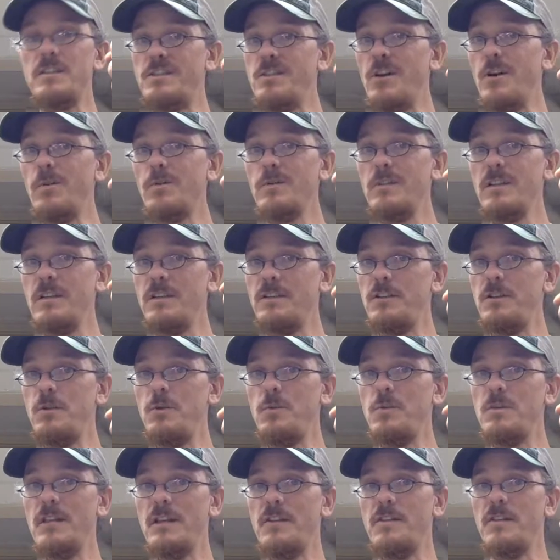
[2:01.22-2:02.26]
don't
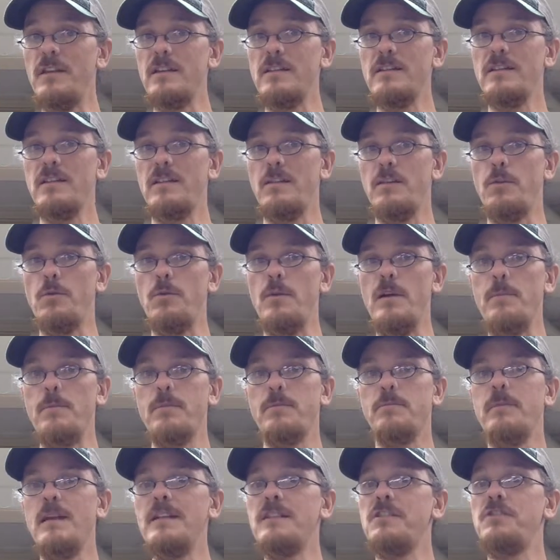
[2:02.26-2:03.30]
use this grip.
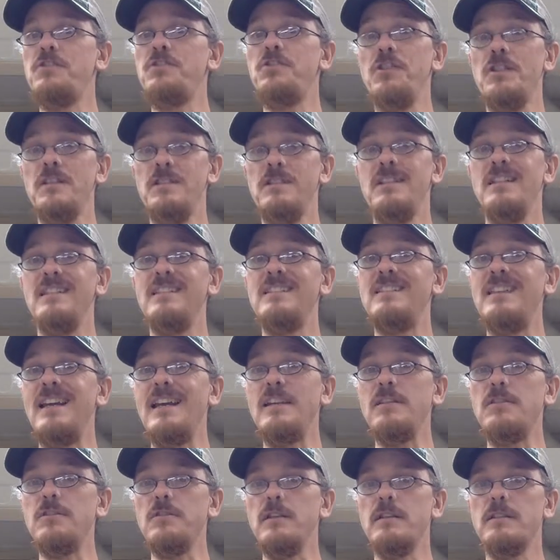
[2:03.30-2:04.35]
It's just
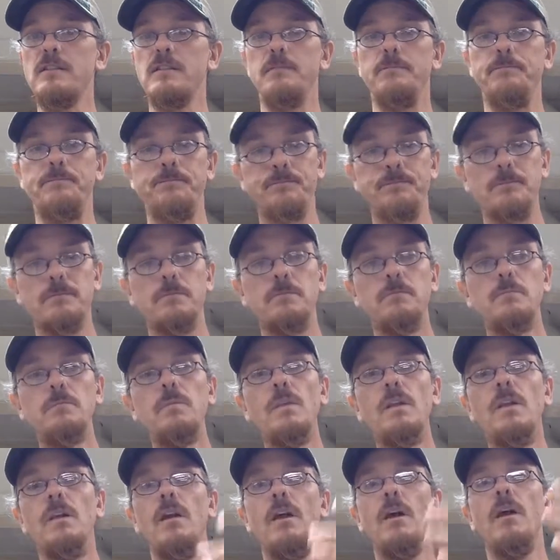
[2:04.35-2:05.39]
dangerous.
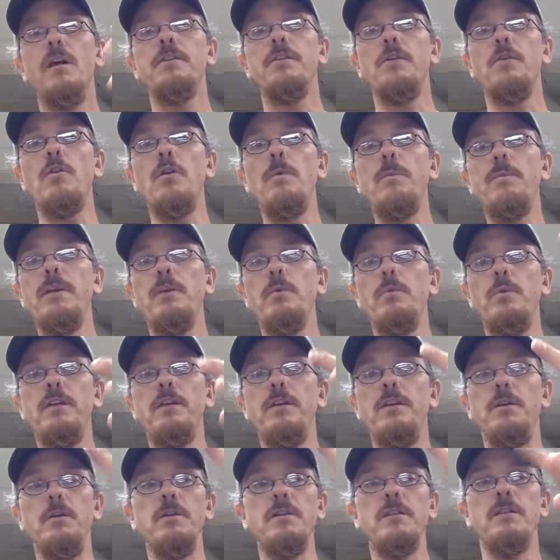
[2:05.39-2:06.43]
The grip that we
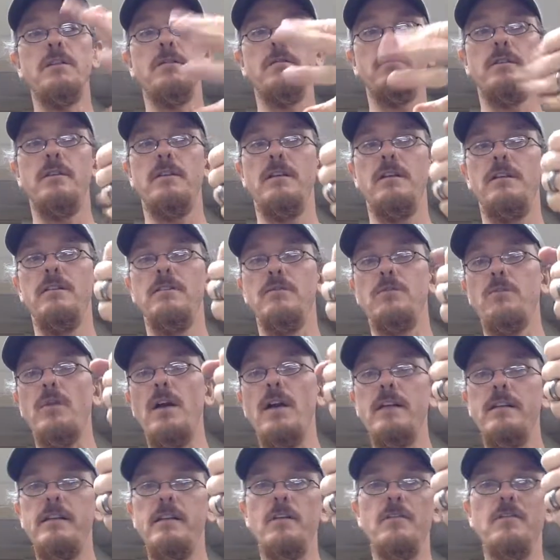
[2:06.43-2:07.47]
use
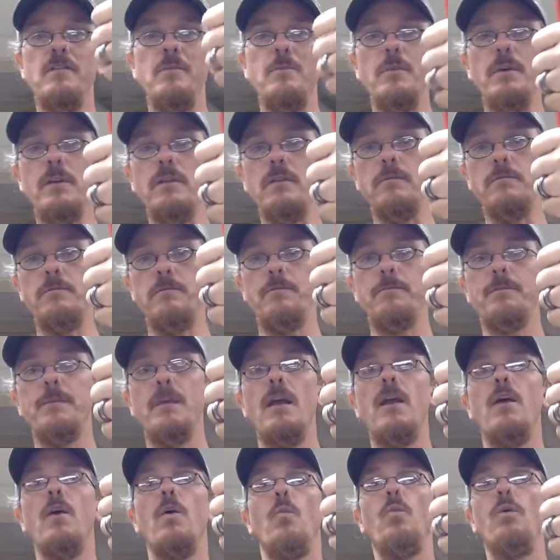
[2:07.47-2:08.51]
right here in the middle.
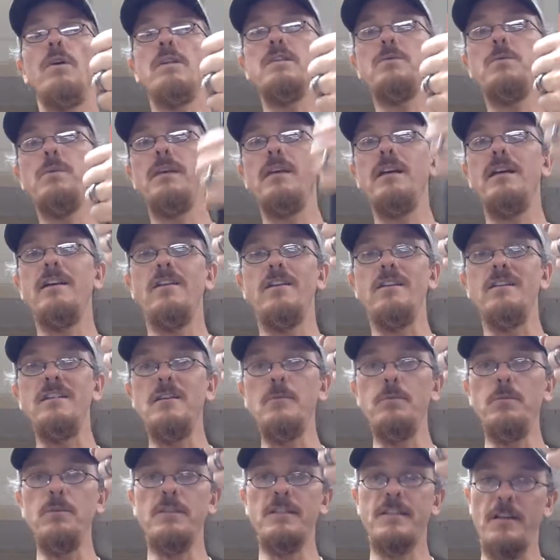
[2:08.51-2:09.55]
Once we get our
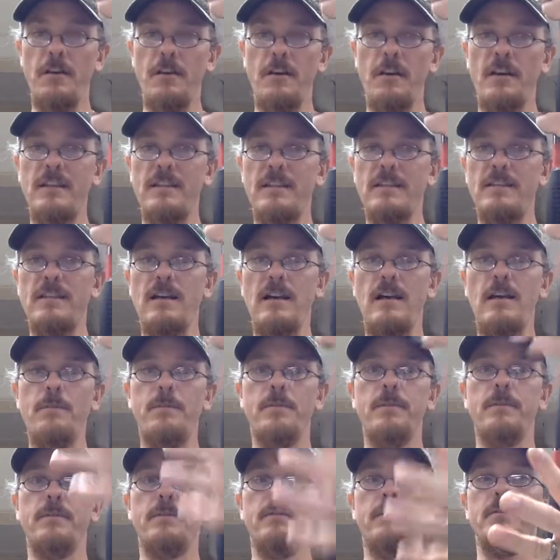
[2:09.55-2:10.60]
nibble started at the top,
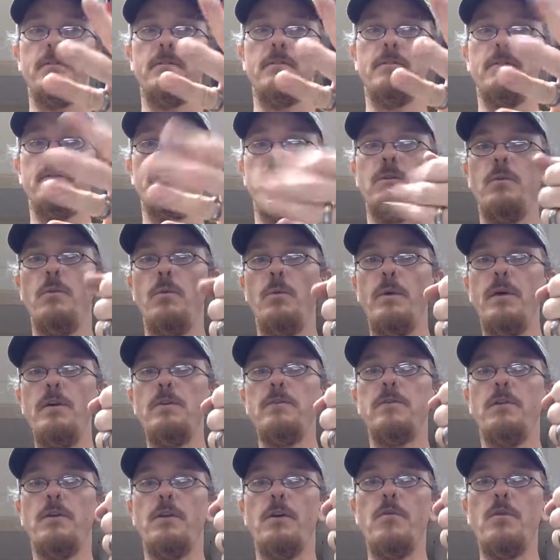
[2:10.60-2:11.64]
we
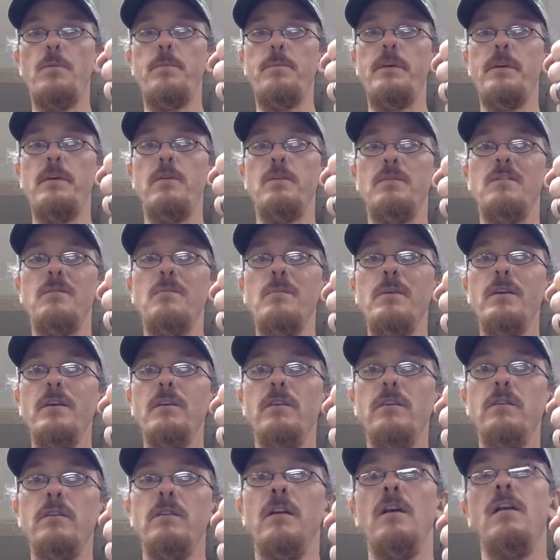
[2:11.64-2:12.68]
use our grip here at the
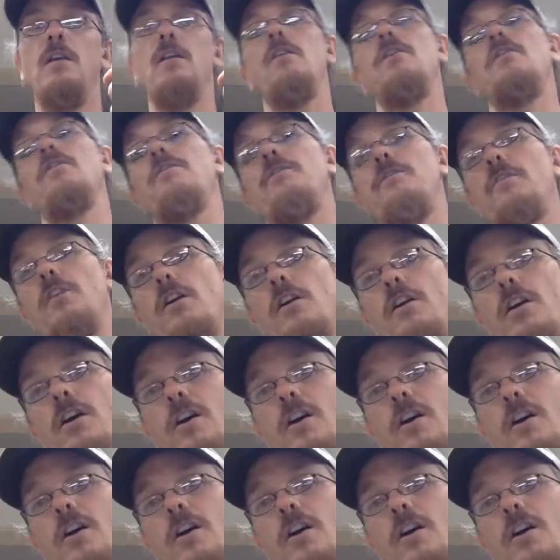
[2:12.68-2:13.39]
middle for our